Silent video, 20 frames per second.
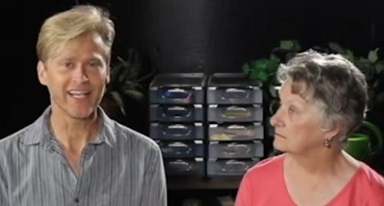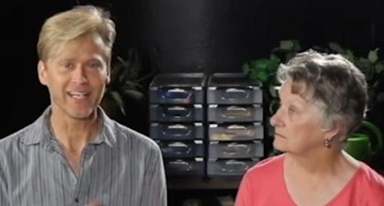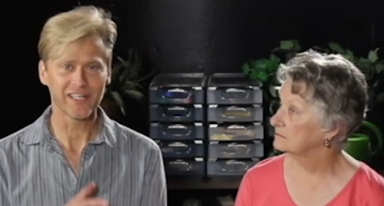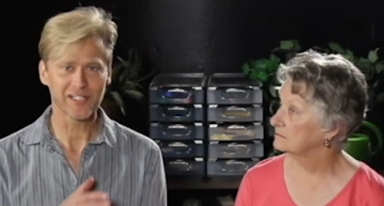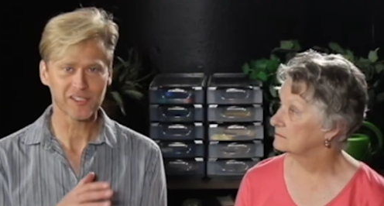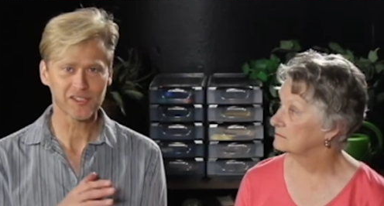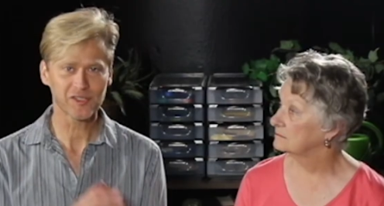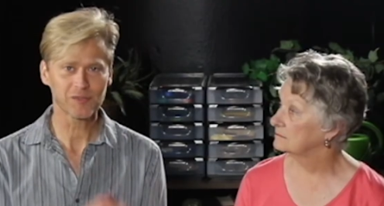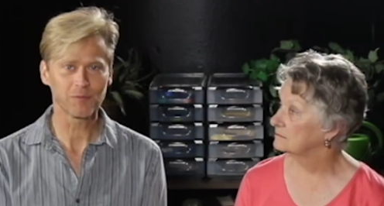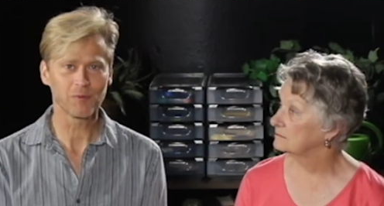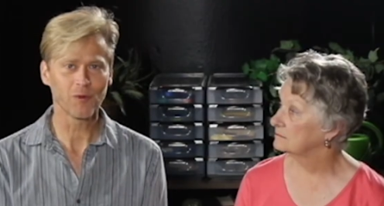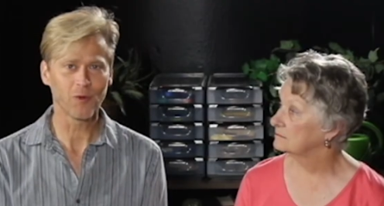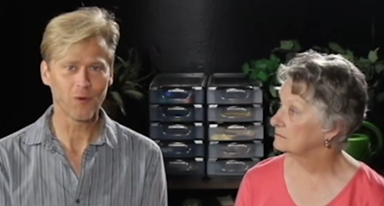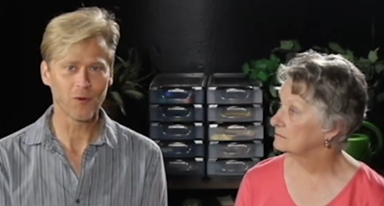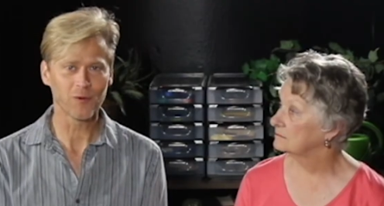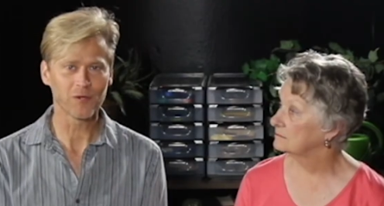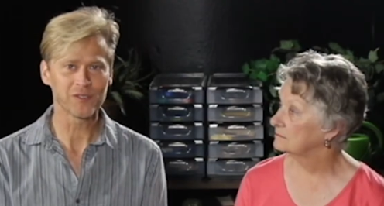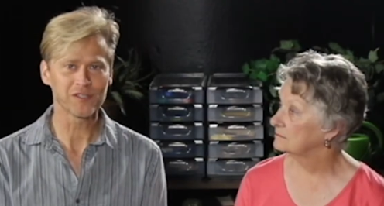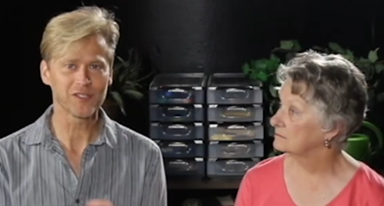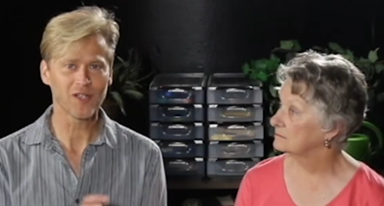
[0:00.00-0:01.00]
Speaker 1: It
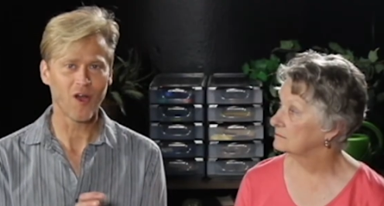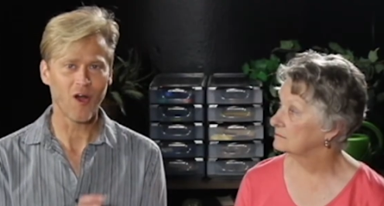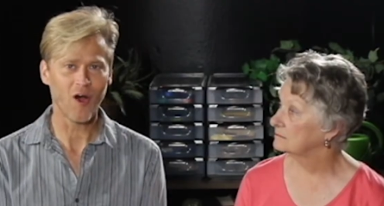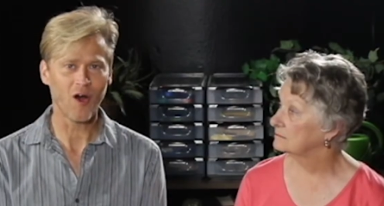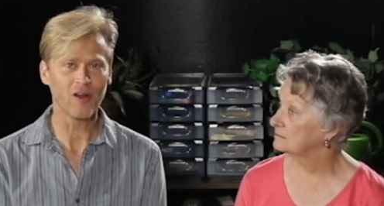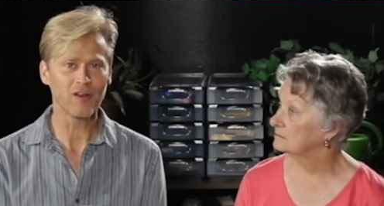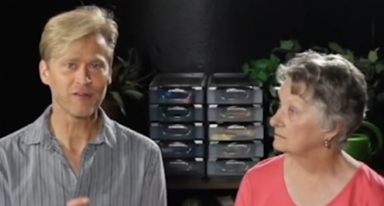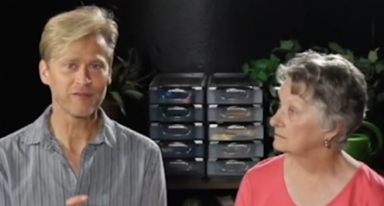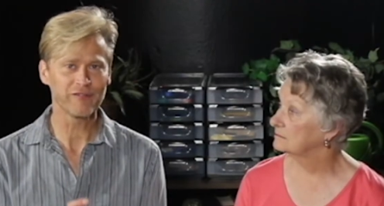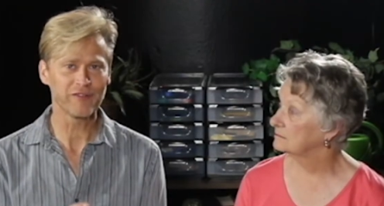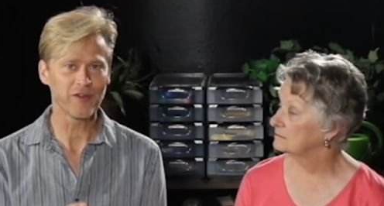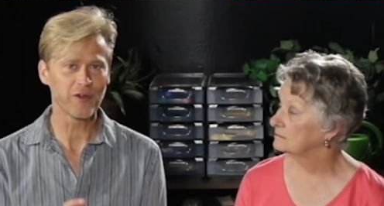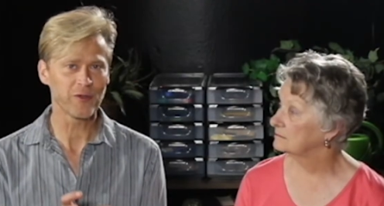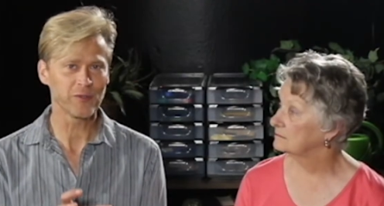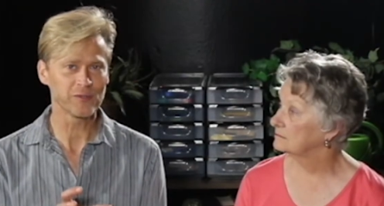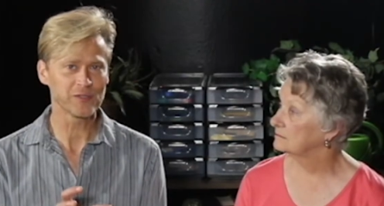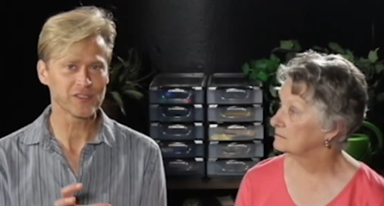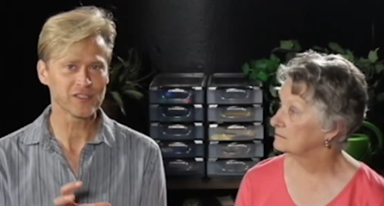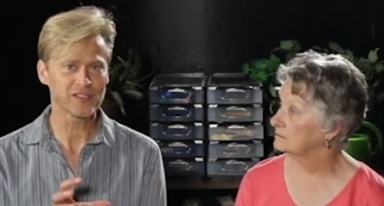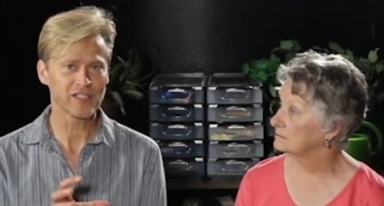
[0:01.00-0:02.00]
explores all of
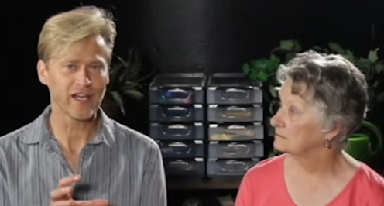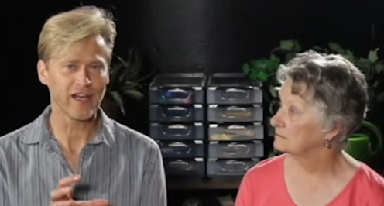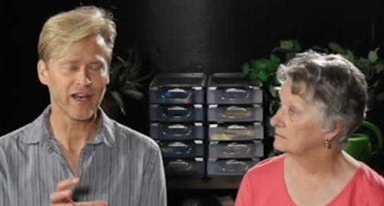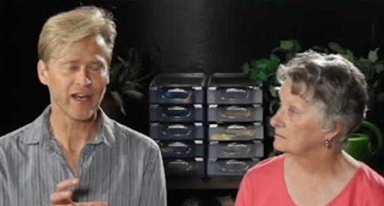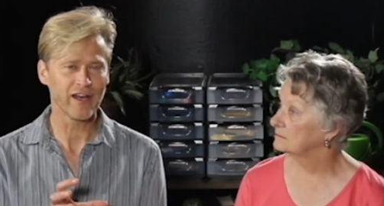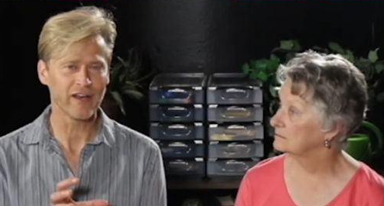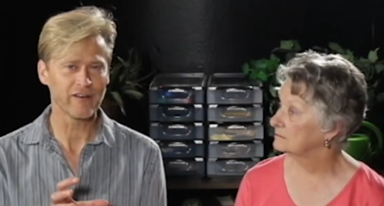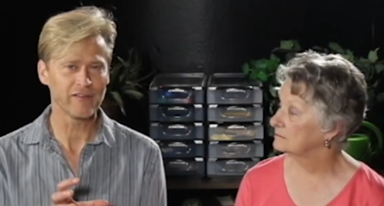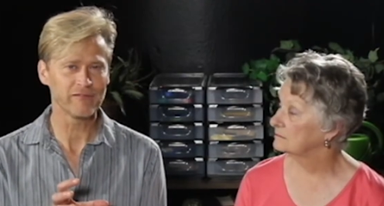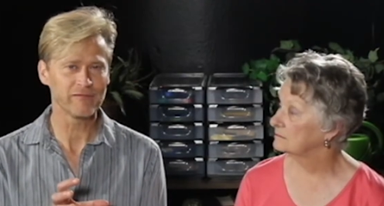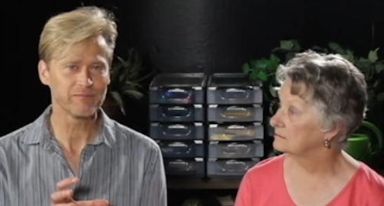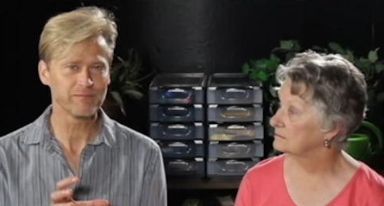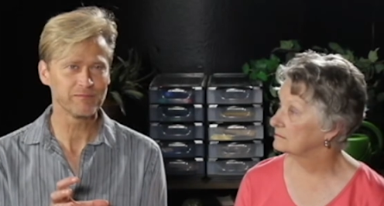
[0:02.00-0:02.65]
those uh,